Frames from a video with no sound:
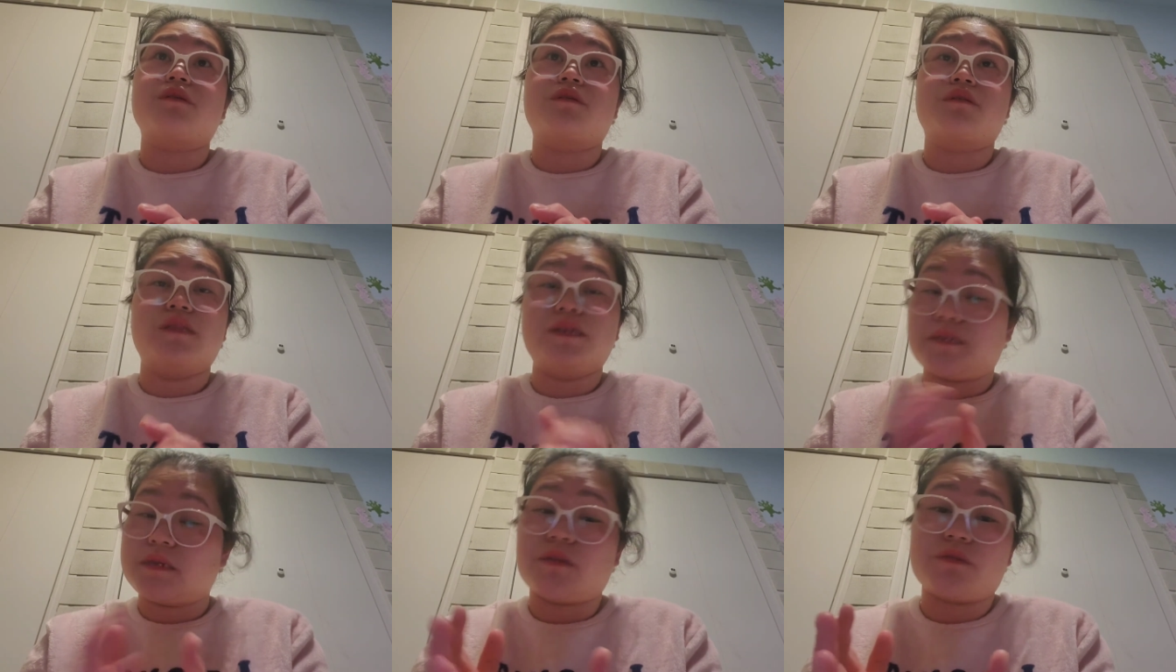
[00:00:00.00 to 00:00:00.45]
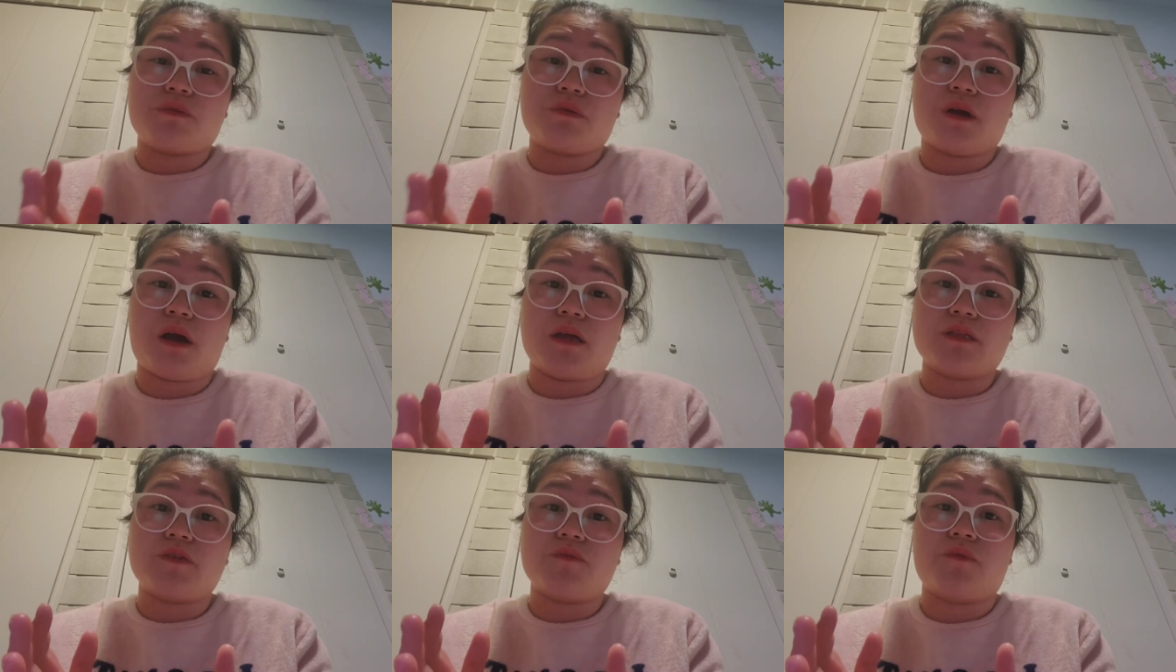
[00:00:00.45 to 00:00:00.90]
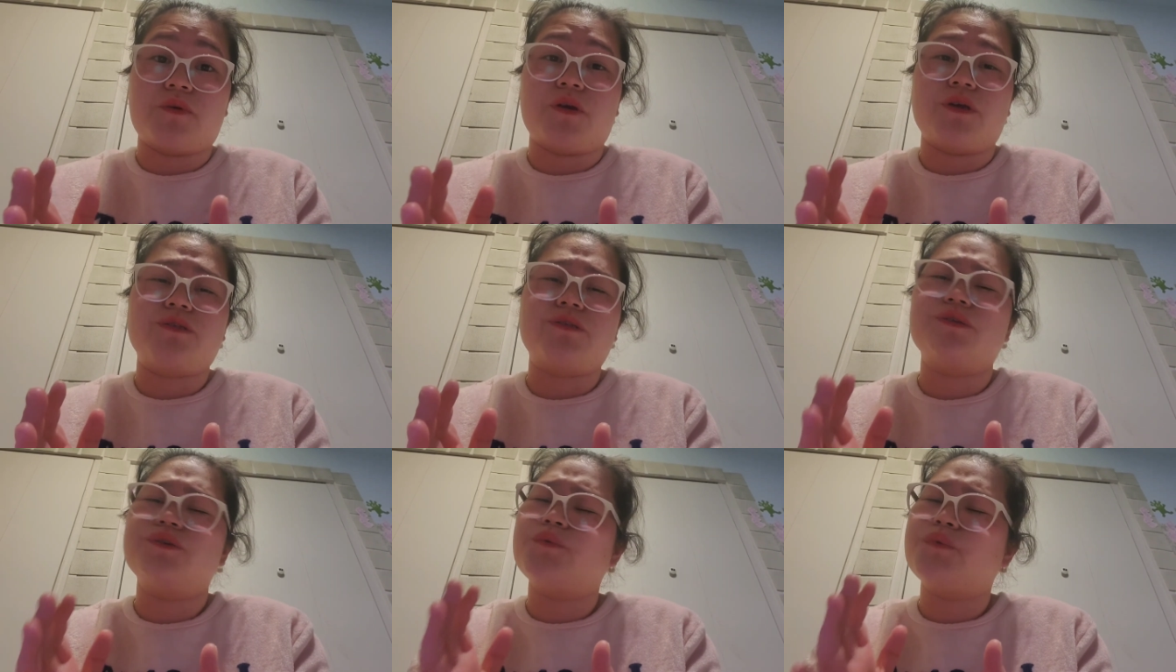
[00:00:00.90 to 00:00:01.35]
listen to god's voice
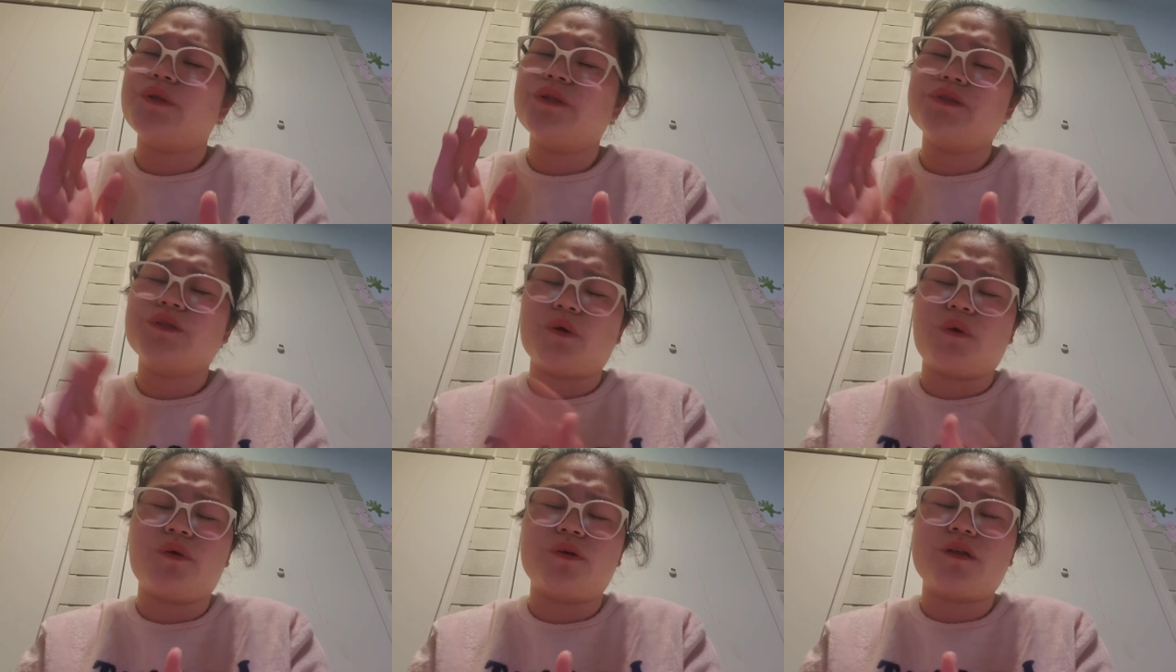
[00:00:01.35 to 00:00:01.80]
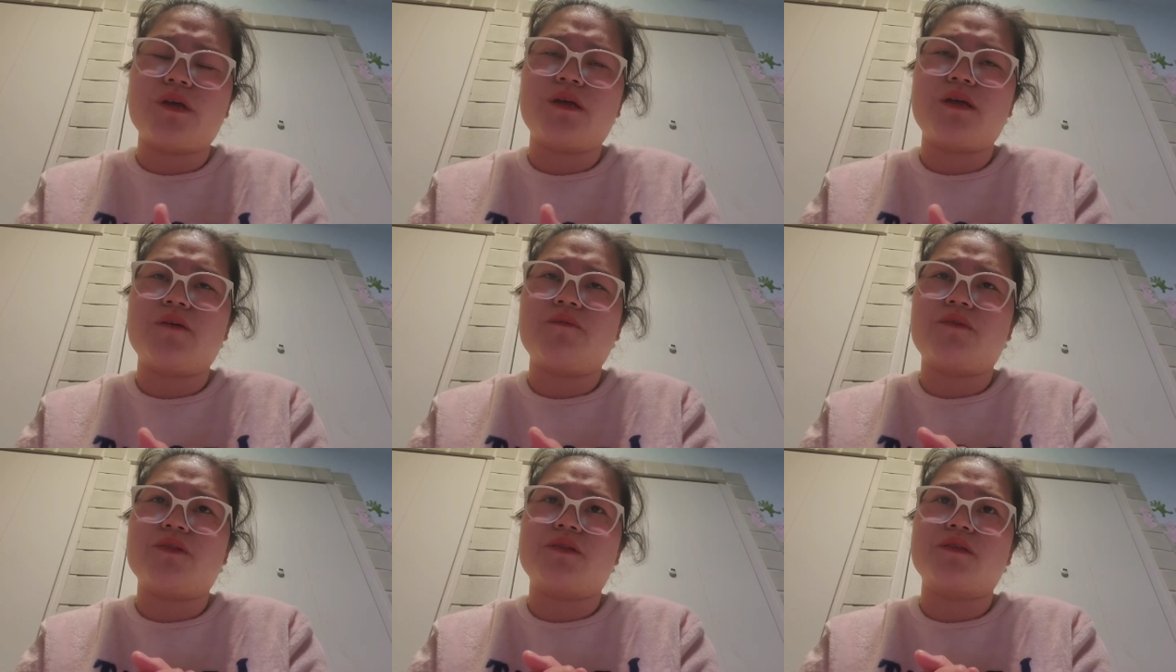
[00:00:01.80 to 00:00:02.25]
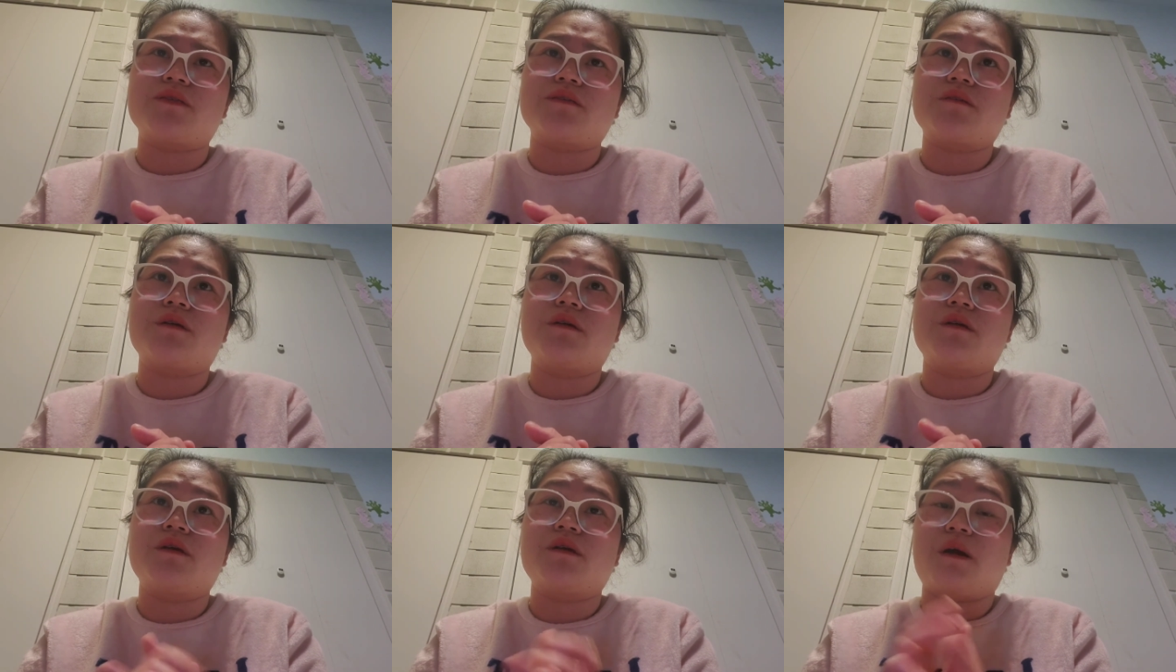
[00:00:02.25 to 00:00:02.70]
you will know if it is
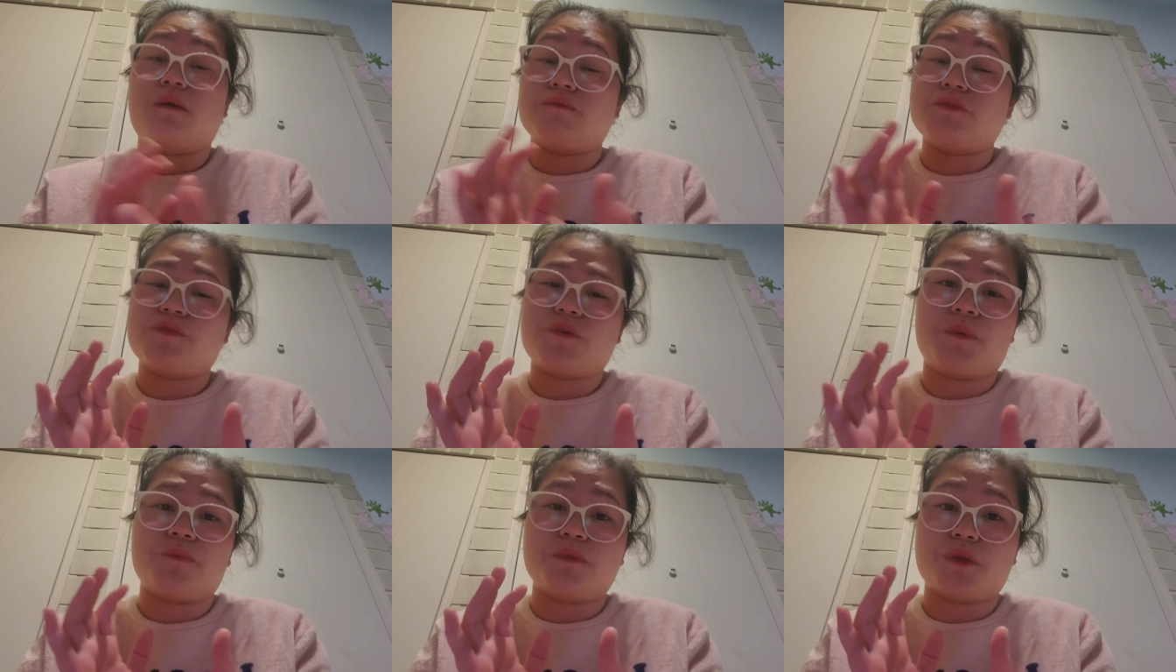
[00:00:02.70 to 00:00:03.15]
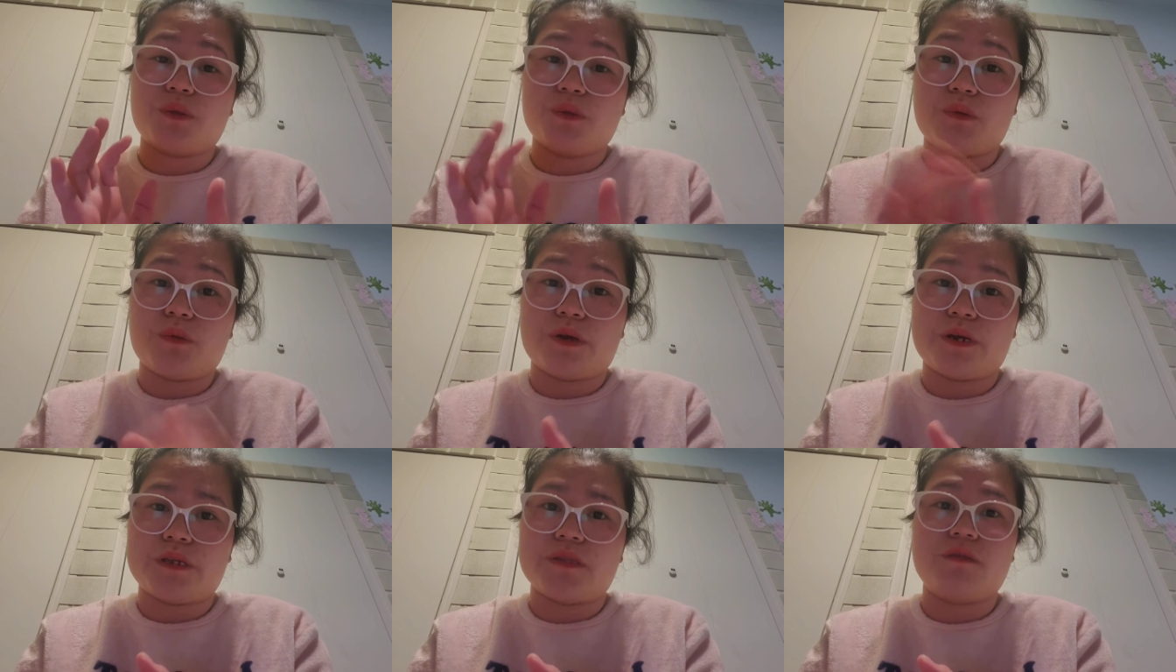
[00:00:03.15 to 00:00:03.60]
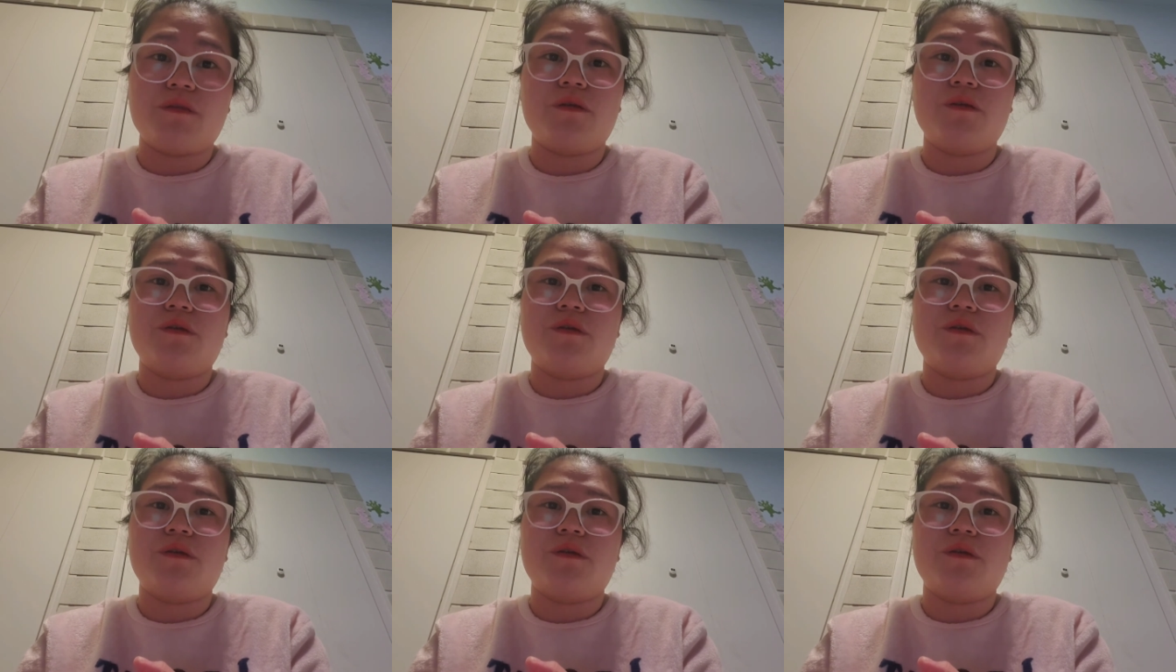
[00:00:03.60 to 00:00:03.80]
comes from the lord